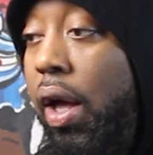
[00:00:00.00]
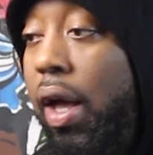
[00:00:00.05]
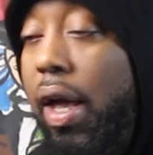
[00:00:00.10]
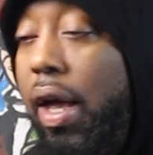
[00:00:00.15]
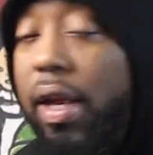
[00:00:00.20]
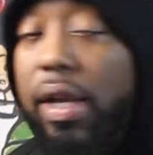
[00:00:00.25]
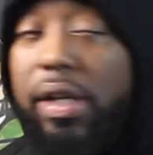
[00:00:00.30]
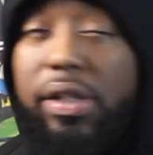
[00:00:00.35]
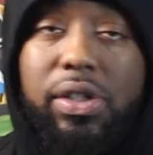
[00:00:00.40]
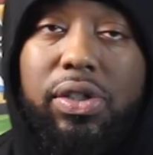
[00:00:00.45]

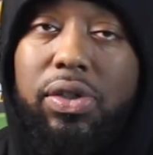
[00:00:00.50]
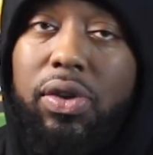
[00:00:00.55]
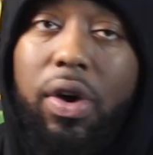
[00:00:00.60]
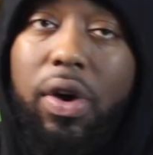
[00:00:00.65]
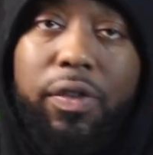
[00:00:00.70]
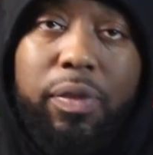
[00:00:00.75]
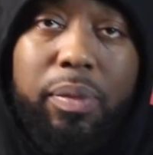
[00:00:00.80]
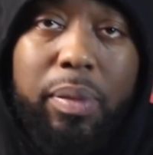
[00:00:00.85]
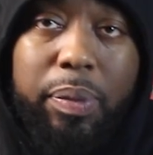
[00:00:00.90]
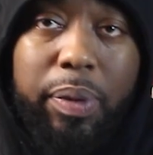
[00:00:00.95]
And this is
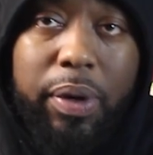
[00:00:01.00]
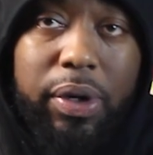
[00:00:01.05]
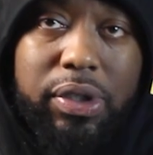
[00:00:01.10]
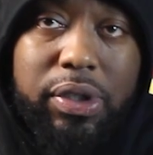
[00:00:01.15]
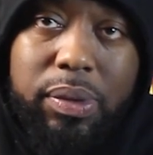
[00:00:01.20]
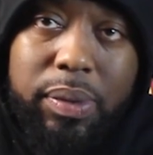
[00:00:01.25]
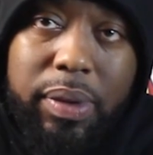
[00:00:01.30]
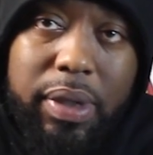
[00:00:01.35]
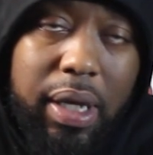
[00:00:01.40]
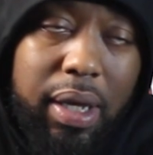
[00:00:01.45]
all from a
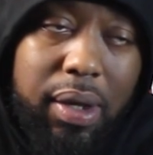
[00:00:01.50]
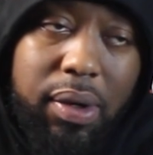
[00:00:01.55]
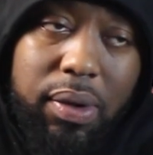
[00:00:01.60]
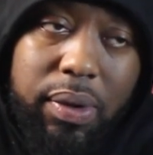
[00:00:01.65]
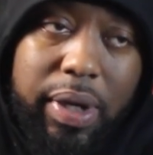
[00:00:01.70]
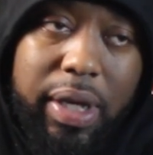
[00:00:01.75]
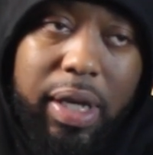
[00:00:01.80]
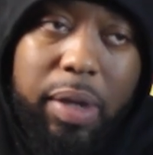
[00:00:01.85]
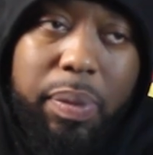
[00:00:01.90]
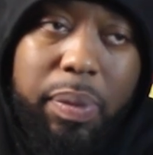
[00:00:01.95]
person with their
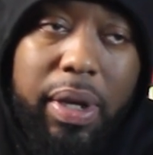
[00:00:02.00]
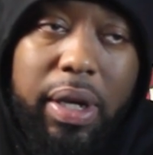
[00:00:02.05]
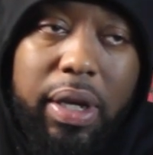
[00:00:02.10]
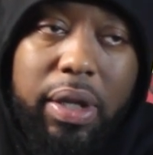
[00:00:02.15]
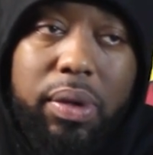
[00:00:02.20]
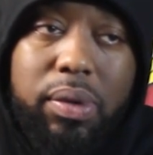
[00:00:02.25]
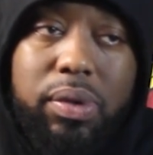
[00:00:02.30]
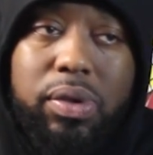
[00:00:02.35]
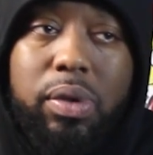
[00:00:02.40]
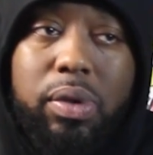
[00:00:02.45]
own
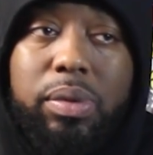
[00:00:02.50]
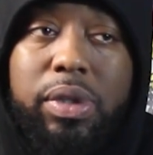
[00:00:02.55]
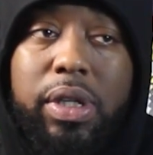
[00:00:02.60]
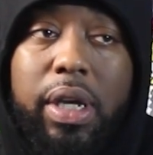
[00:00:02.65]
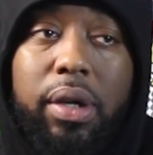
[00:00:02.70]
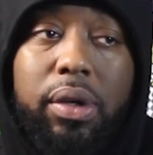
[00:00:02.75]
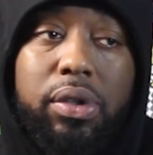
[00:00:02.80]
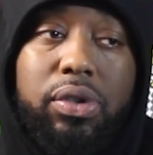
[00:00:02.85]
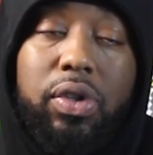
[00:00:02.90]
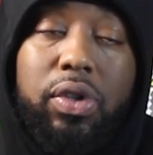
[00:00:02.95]
independent YouTube
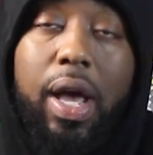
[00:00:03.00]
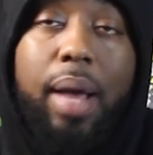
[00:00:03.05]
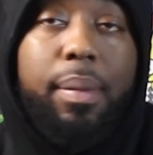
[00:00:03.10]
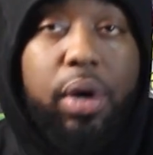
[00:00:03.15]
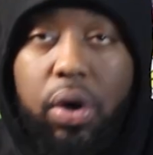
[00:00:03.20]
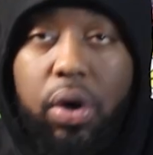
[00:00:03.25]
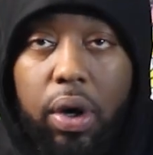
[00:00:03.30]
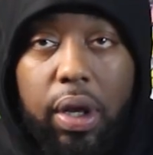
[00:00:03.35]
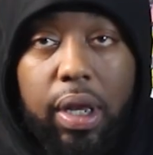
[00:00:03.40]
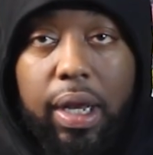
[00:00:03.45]
channel. So I'm
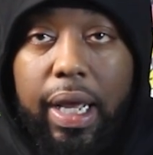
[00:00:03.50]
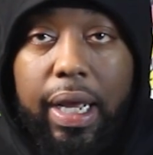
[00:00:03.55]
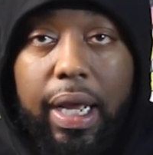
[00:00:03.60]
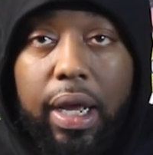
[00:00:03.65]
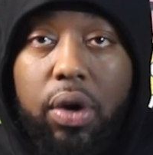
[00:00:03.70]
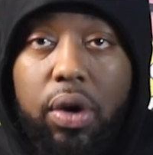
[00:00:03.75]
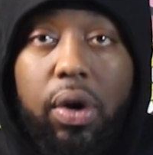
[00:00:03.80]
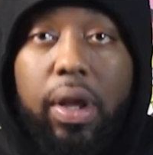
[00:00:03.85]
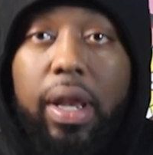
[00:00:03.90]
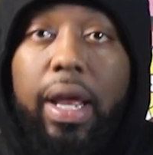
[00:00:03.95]
gonna call it like
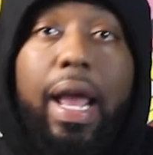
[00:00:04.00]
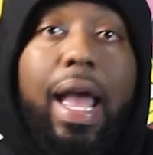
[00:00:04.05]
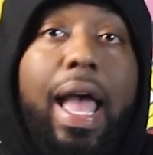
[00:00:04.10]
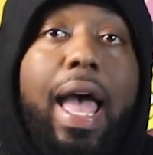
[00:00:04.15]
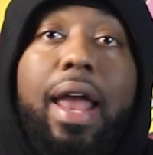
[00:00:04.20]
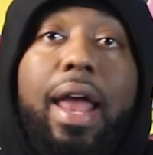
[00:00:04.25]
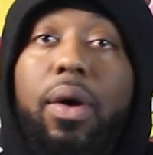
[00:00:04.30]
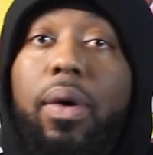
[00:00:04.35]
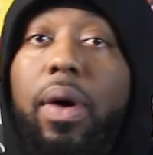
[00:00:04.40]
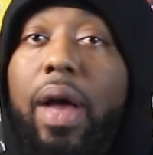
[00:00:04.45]
I call it. Like
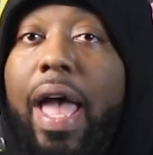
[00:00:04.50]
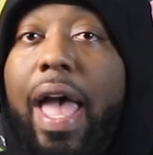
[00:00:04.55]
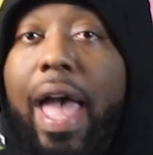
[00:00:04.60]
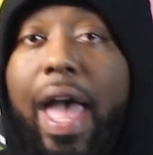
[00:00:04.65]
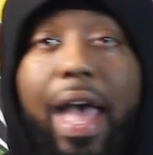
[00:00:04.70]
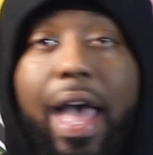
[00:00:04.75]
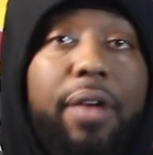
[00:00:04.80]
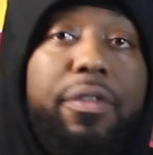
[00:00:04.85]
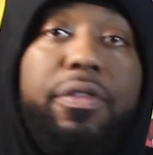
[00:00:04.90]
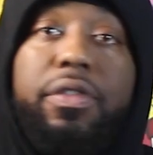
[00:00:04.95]
I don't
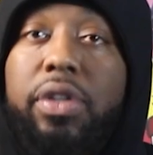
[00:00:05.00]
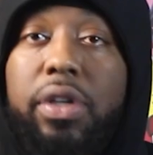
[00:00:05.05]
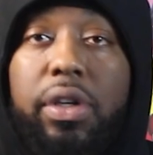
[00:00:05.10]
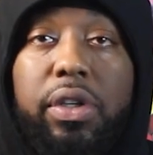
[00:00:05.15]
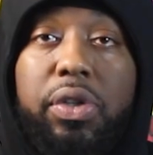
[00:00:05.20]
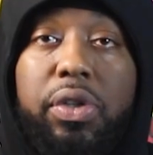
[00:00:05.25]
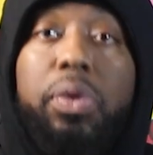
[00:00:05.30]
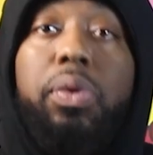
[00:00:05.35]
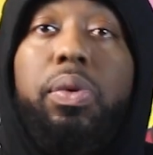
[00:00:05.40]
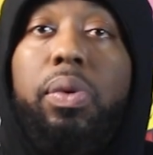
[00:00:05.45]
have to
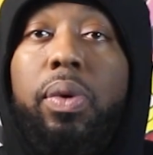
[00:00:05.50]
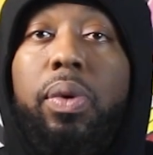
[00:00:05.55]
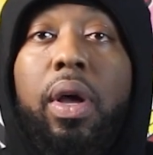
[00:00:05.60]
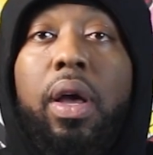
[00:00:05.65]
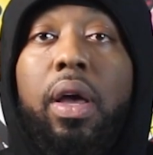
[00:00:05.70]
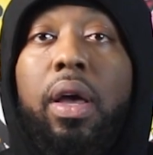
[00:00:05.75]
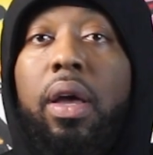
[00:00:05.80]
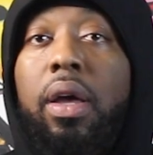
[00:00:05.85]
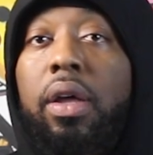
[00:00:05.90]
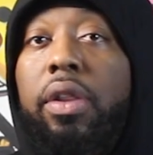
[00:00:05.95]
do
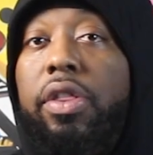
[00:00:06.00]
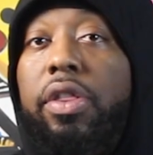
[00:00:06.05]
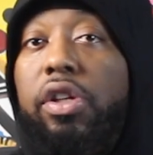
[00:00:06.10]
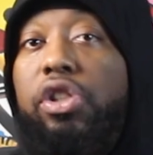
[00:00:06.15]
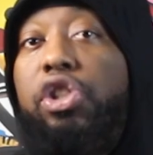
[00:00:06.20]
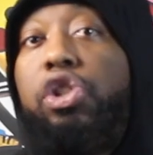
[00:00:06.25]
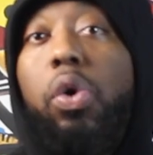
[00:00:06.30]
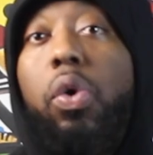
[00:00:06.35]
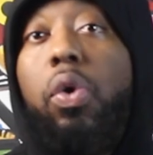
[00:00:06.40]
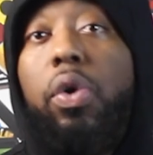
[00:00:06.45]
the
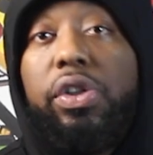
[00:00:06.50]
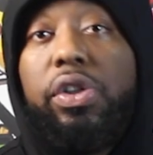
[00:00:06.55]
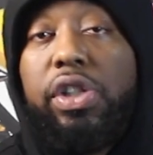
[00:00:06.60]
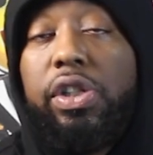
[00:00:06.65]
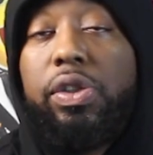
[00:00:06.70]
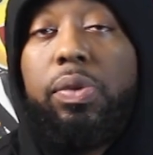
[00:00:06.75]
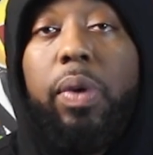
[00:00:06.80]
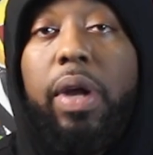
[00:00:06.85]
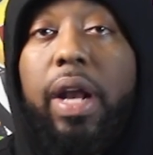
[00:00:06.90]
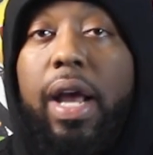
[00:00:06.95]
chores
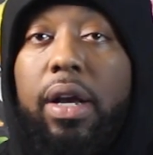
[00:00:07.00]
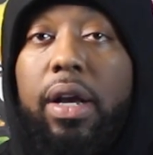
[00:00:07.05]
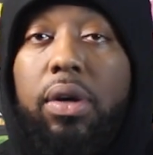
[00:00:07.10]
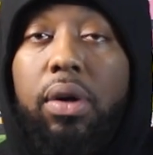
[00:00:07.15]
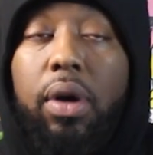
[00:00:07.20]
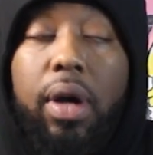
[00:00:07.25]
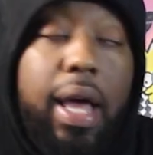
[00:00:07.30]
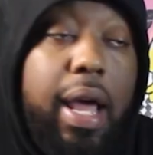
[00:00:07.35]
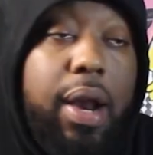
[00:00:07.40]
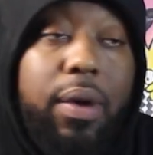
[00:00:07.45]
is what I
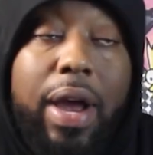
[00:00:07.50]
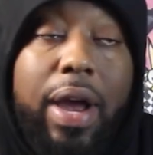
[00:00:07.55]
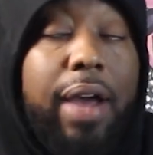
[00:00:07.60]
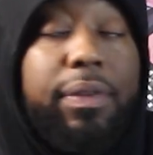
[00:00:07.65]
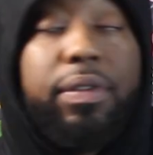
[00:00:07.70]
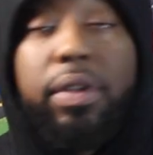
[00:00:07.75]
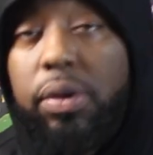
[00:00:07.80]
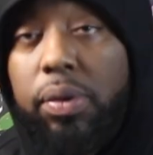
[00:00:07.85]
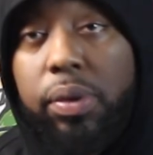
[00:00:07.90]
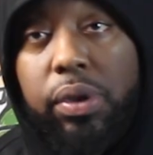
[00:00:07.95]
call. It. I don't
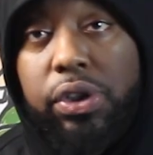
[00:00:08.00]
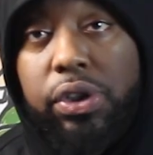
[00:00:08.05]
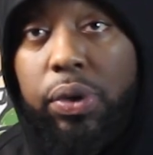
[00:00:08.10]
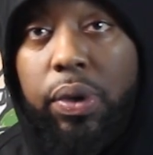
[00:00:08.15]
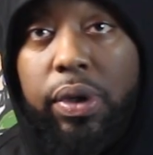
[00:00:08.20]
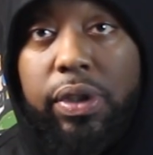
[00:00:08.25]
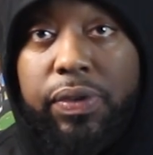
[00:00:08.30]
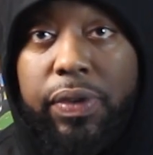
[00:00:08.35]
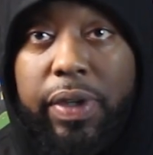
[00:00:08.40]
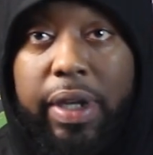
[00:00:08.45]
have to do the
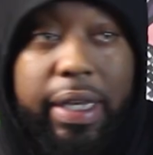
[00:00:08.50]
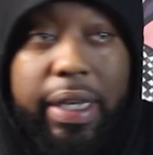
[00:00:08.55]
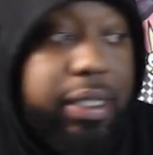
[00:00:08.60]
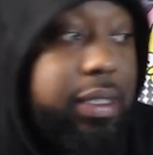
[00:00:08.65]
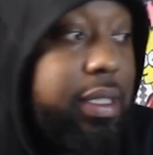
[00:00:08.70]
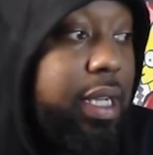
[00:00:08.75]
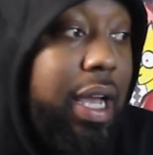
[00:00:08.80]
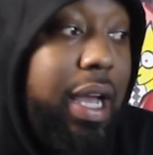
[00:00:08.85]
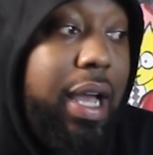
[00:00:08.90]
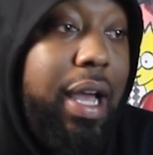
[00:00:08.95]
chores for
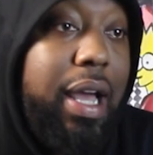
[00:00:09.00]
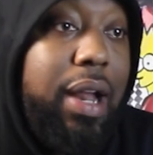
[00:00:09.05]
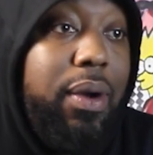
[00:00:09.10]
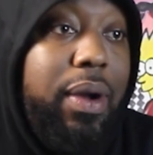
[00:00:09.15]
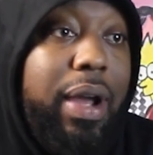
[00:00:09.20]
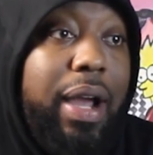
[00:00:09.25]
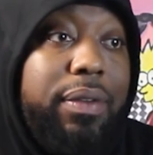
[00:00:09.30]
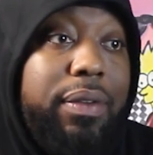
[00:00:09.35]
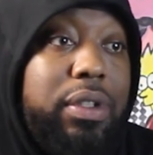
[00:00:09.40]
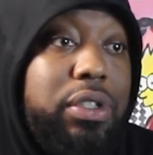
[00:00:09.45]
niggas. I
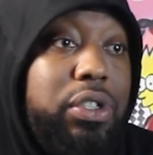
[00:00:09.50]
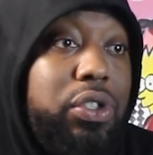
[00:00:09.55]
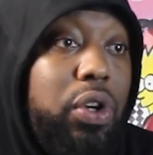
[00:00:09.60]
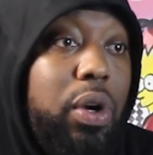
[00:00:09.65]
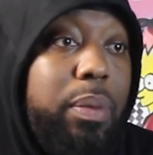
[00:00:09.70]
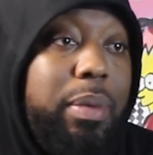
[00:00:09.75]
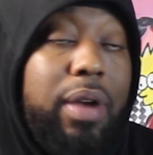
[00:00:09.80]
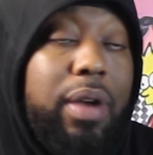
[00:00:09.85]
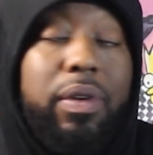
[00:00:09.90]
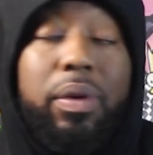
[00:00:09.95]
don't have to
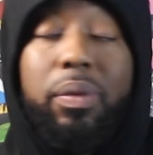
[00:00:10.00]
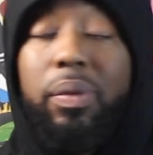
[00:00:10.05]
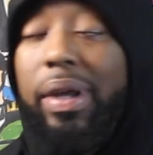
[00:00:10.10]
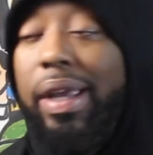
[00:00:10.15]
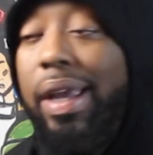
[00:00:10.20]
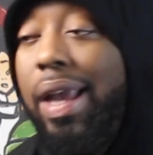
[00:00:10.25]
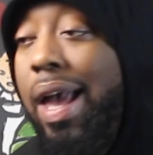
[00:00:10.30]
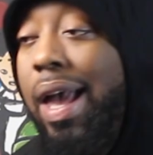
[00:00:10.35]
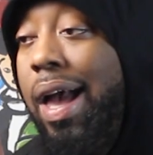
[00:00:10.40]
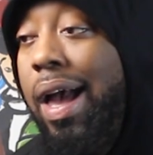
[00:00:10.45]
show up every
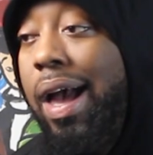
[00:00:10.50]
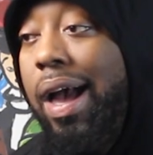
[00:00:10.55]
week.